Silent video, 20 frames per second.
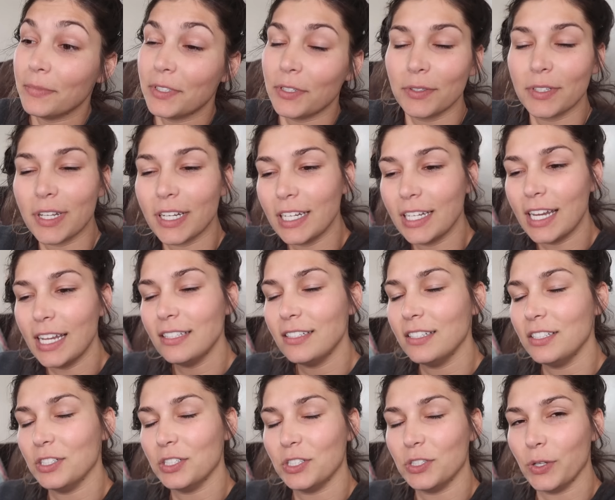So it's kind of nice
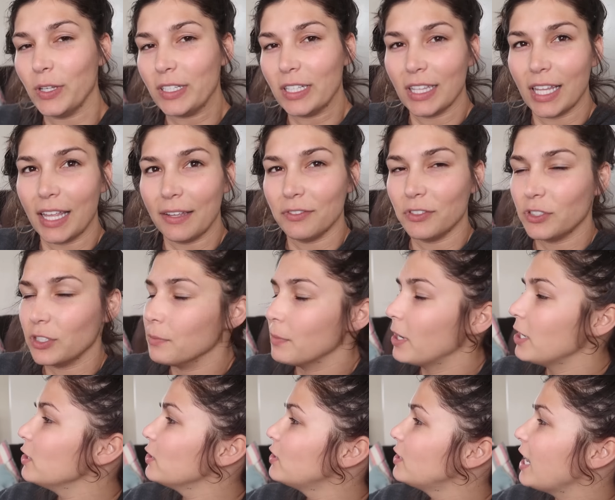to just do like a live stream.
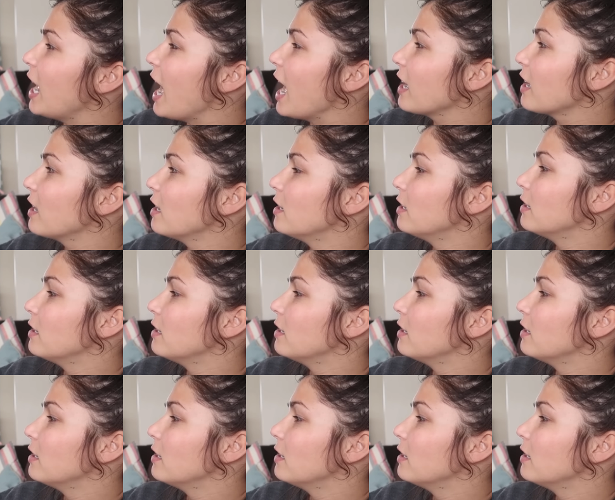Are you stuck?